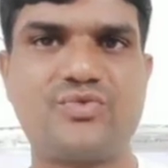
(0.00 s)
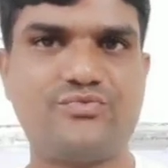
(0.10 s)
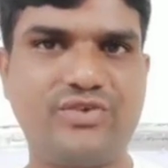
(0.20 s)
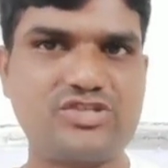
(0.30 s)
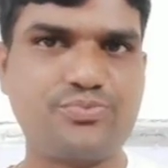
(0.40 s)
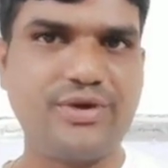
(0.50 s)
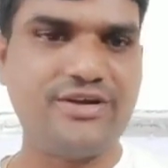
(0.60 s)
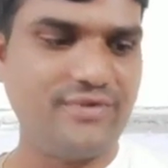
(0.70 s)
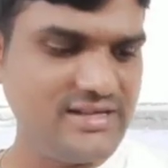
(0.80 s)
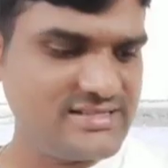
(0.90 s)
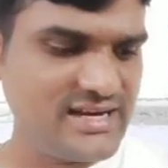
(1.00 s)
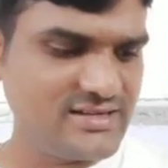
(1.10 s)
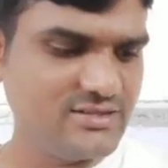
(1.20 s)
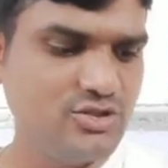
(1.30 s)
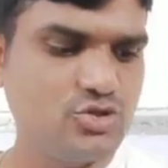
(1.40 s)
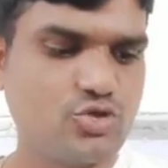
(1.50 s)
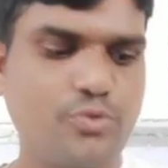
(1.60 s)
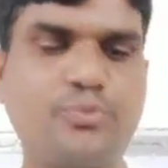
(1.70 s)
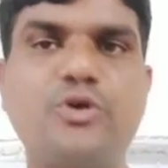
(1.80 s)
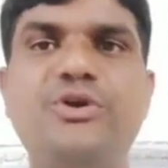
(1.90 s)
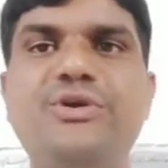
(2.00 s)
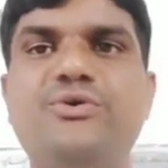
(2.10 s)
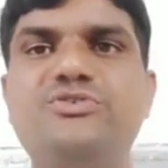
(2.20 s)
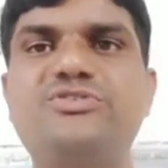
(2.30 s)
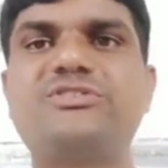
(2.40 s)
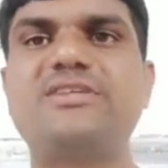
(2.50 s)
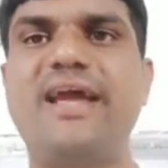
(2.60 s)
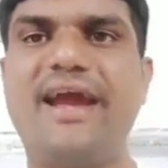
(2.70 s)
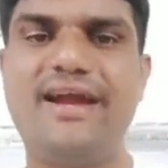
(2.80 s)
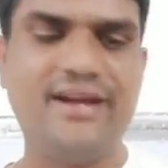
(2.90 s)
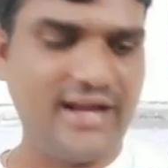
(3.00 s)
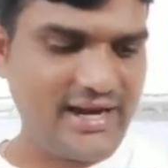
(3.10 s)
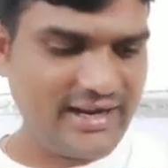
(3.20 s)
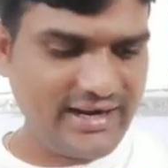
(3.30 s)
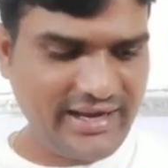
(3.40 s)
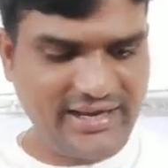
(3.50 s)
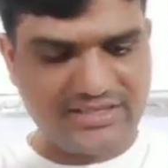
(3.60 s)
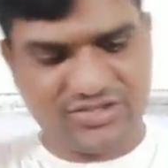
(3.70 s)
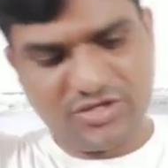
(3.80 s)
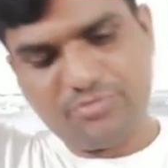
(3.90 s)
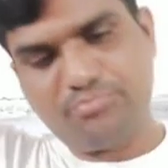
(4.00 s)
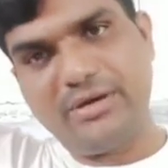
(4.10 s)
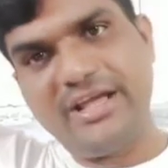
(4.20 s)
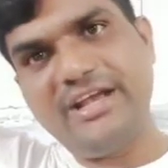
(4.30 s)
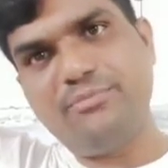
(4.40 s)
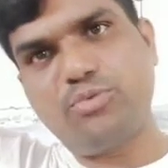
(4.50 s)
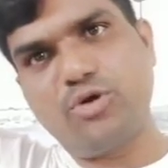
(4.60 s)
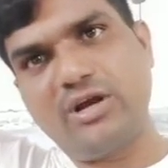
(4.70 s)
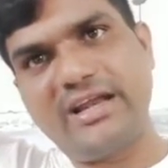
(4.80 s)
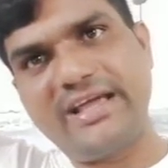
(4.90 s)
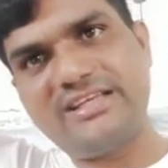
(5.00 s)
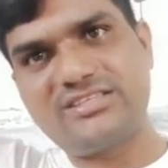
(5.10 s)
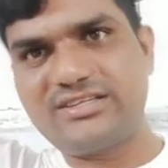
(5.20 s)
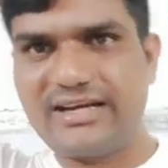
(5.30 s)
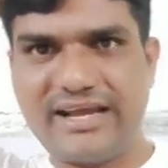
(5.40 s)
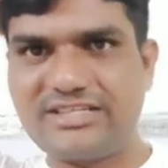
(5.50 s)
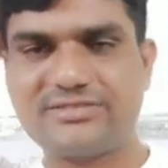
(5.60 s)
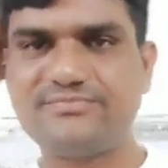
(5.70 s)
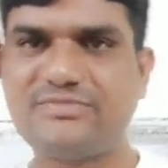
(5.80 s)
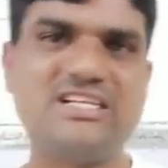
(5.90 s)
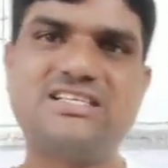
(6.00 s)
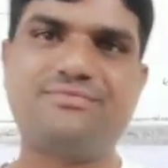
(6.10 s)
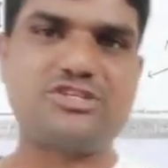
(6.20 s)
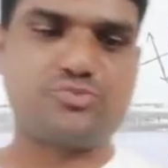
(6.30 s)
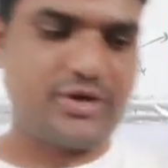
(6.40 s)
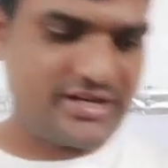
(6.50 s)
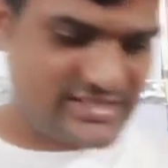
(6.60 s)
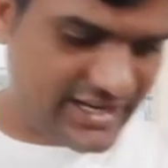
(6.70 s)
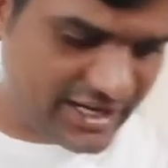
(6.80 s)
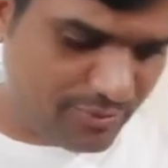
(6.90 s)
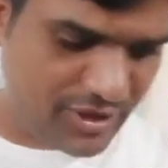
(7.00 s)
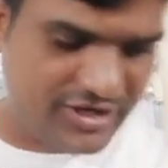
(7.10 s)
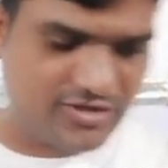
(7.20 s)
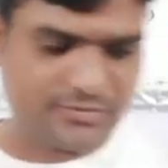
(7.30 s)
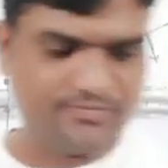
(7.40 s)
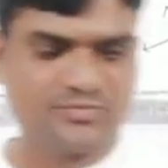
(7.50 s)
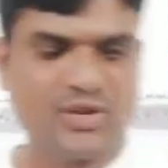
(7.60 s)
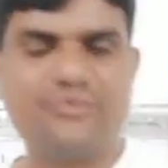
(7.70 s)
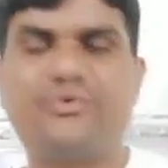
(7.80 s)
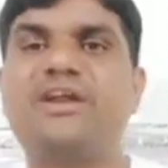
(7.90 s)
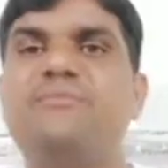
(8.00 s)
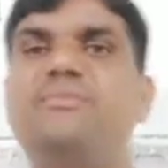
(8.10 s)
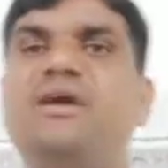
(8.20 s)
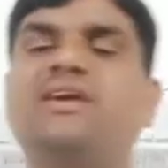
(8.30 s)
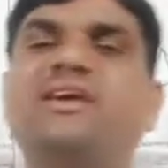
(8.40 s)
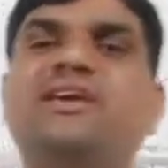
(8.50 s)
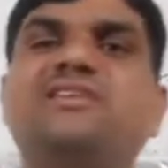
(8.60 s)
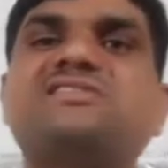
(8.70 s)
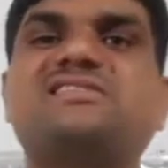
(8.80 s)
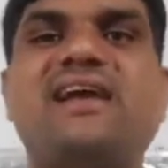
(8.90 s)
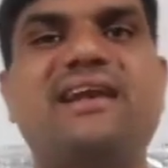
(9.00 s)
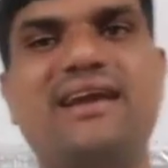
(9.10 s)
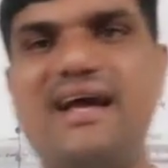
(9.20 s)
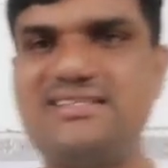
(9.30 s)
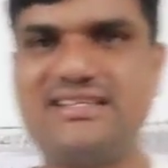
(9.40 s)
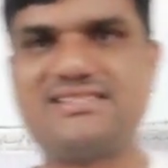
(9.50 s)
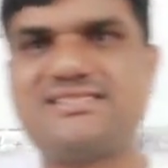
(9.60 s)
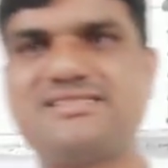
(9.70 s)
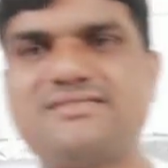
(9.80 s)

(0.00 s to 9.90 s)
First point, what is that? To produce and analyze plane polarized light. That is the first point. Second point, for making sunglasses.